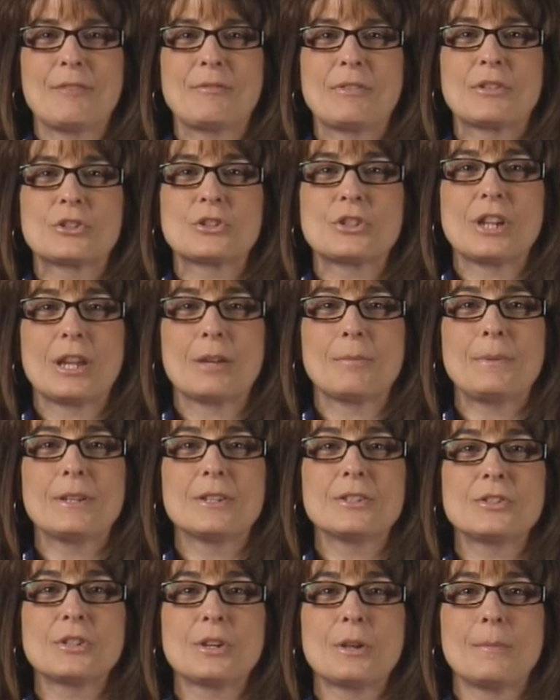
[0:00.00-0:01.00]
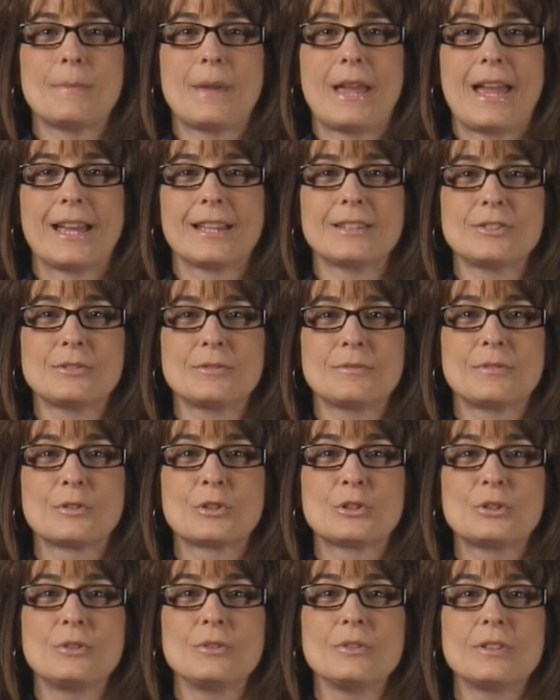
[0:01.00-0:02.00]
And for the championship match
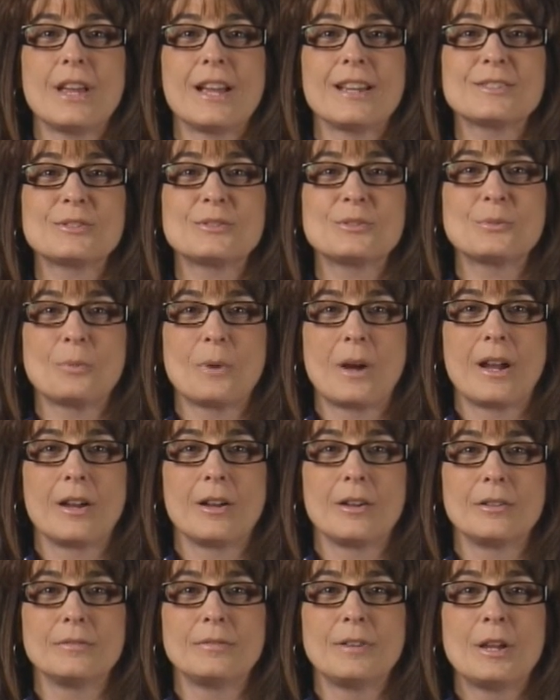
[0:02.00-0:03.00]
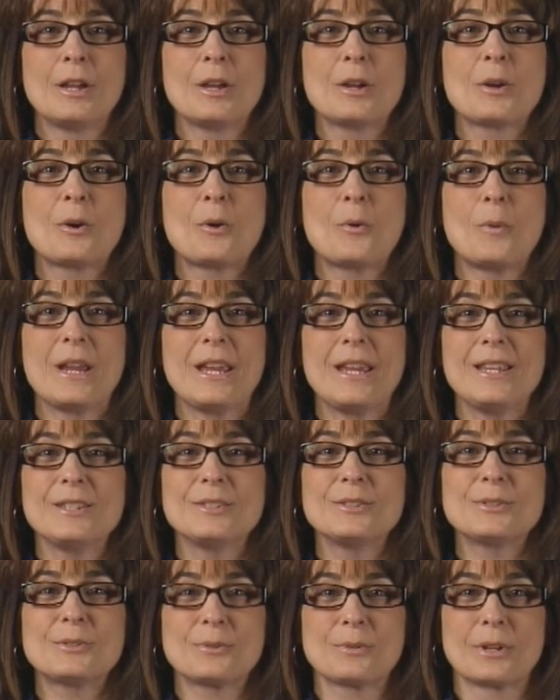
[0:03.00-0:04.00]
for the 2012
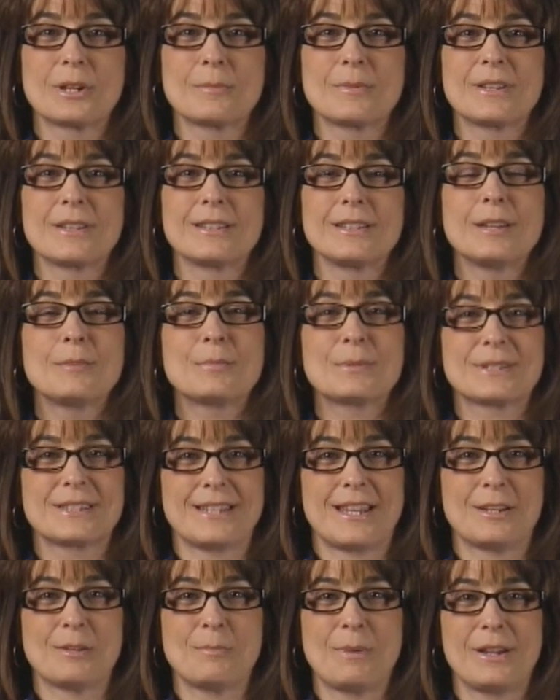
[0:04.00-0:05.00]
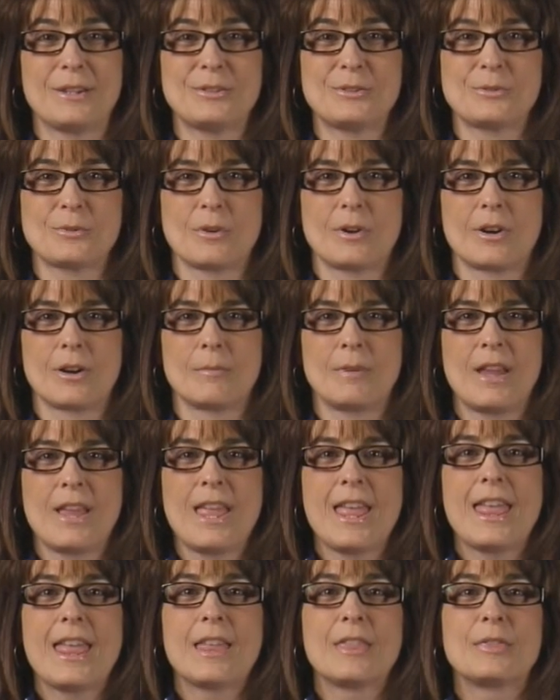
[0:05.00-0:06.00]
Queens Tournament presented by Storm,
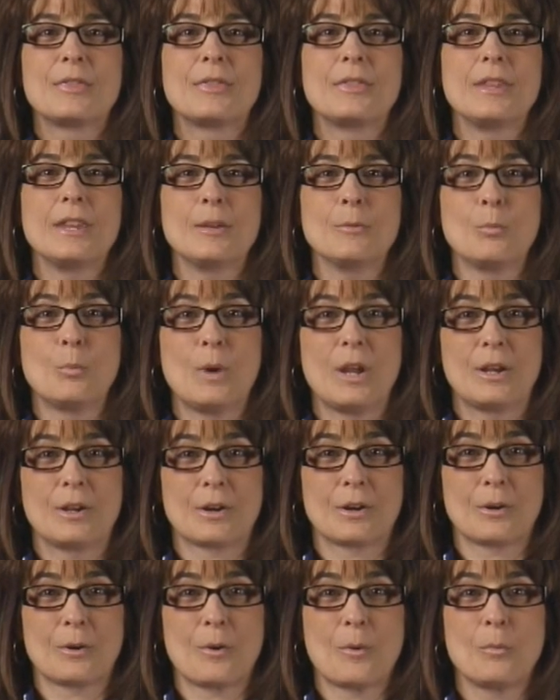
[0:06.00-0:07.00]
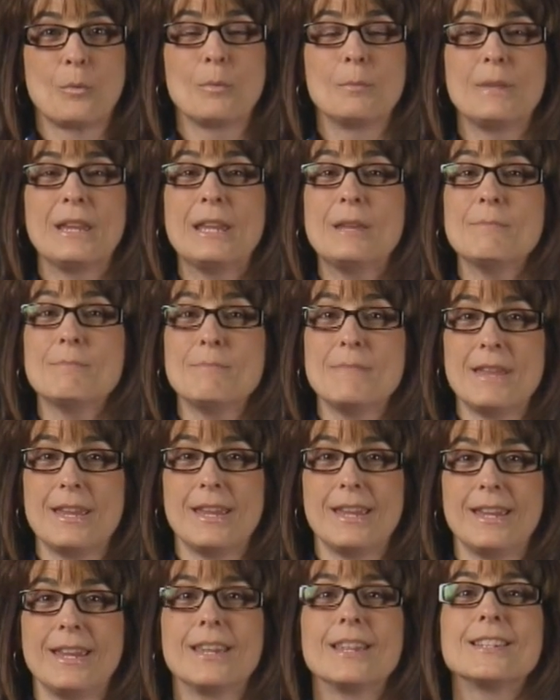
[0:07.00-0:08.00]
the winner will meet
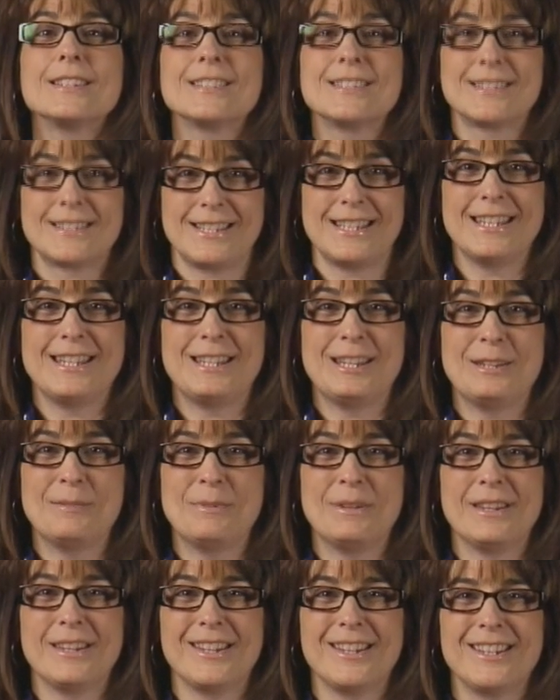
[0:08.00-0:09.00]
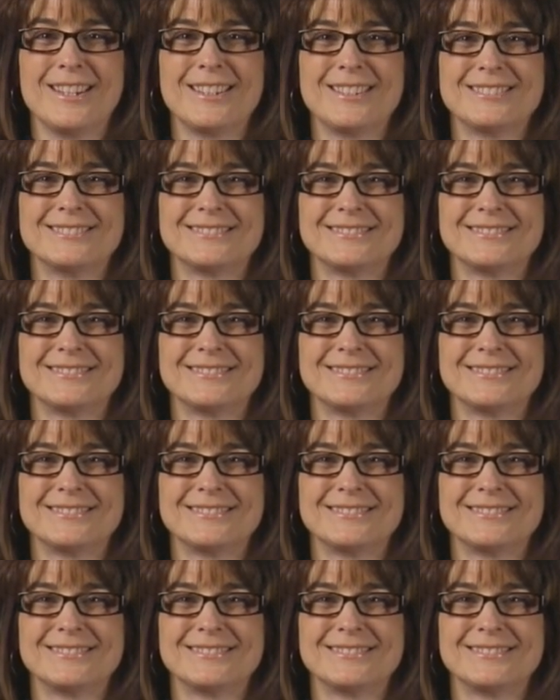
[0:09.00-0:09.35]
me, CDB.